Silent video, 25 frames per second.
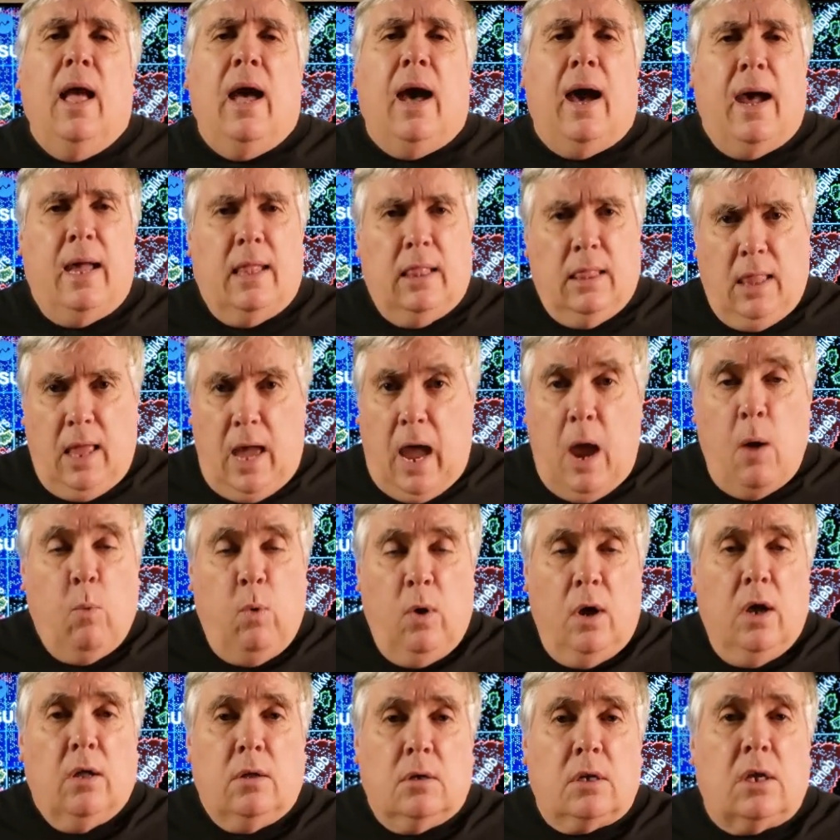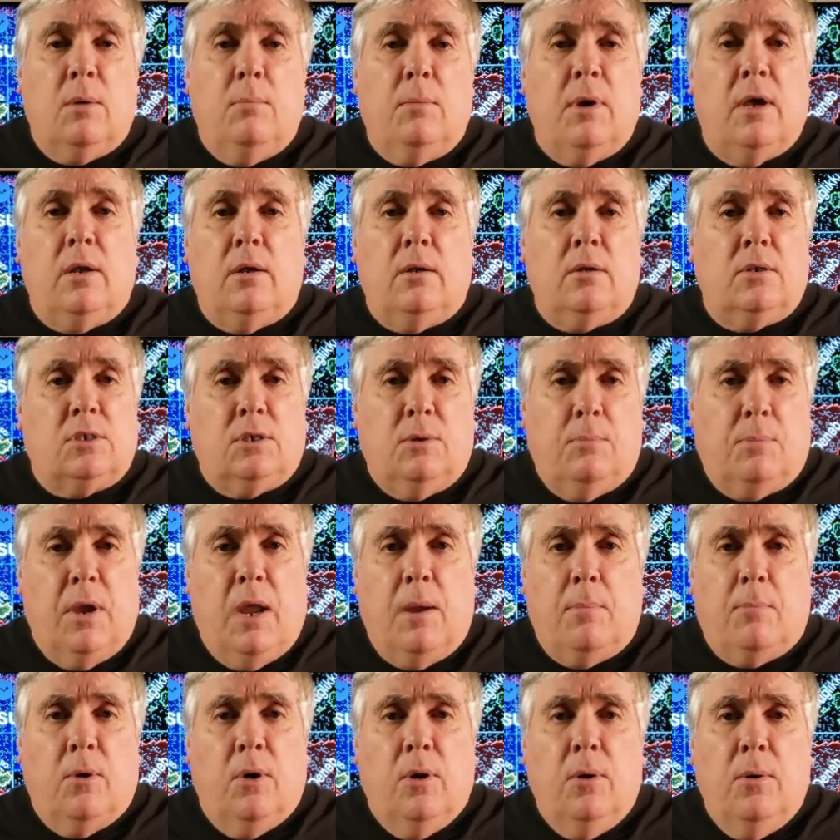I will commit to
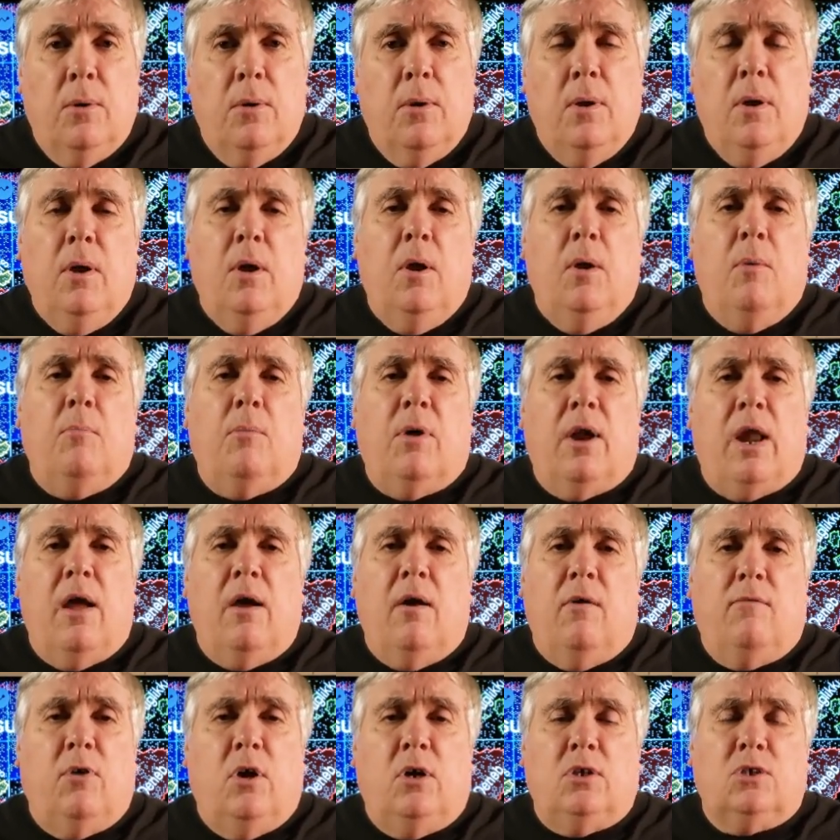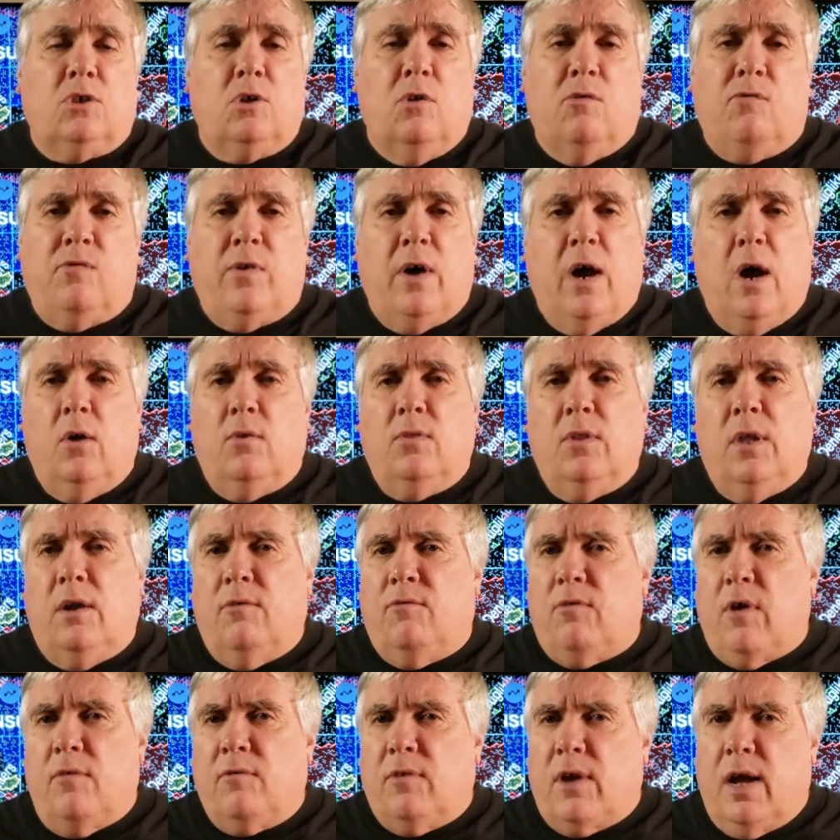paper, but I have also found that
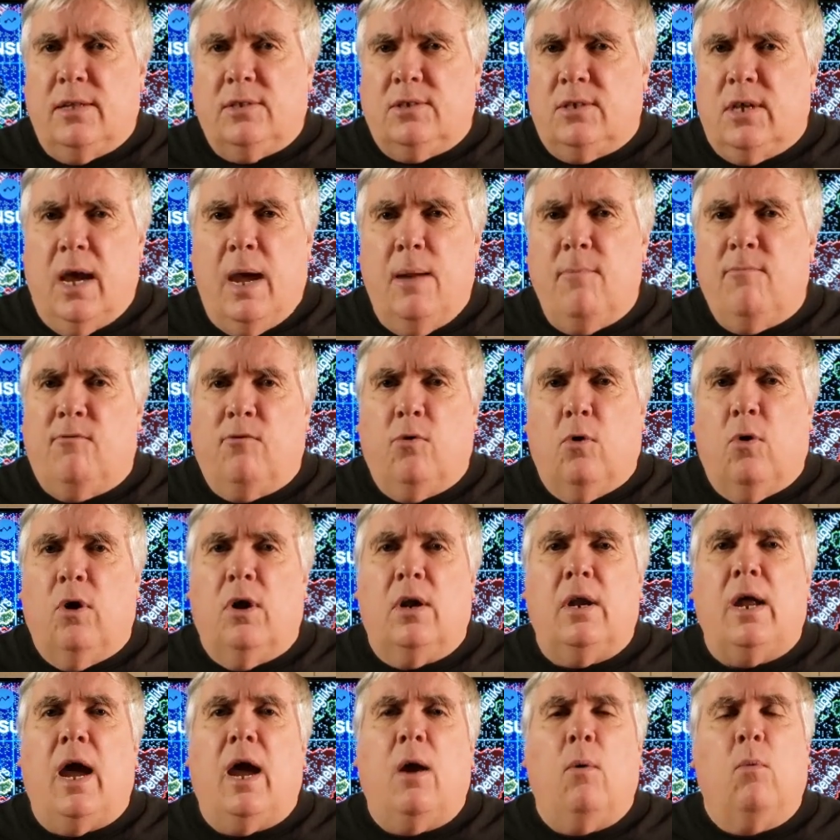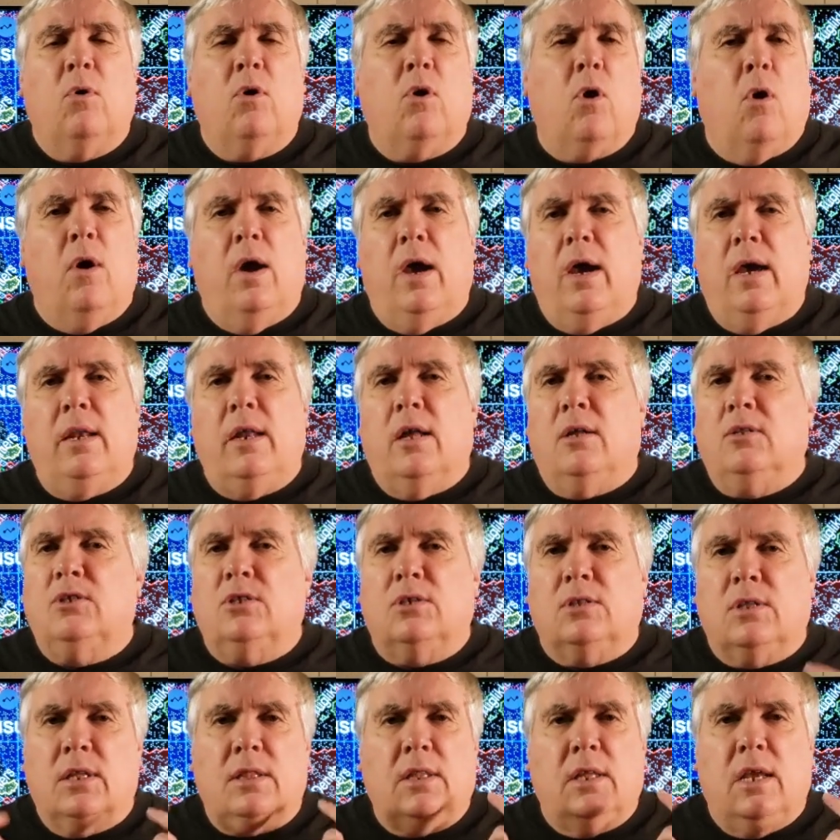if I've got time for it, I will go ahead and I'll
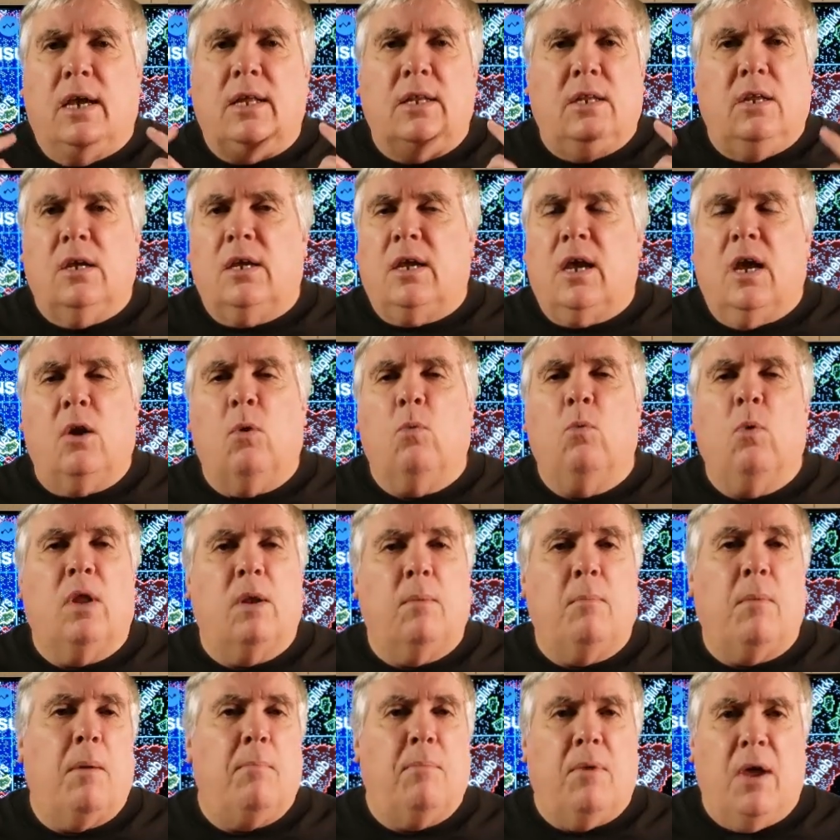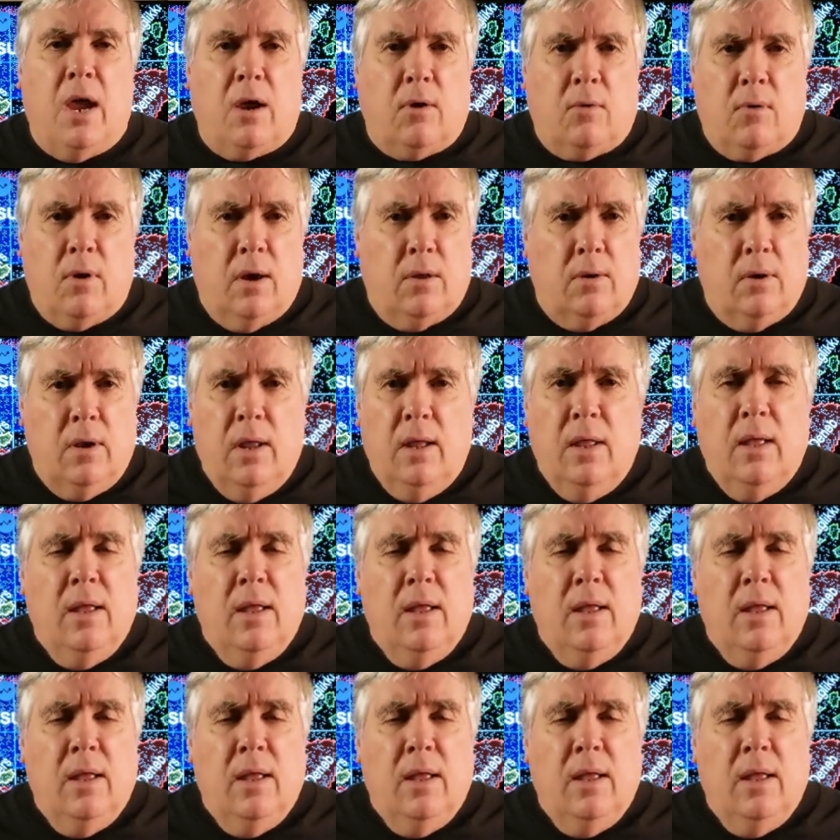just let the idea kind of run in my background,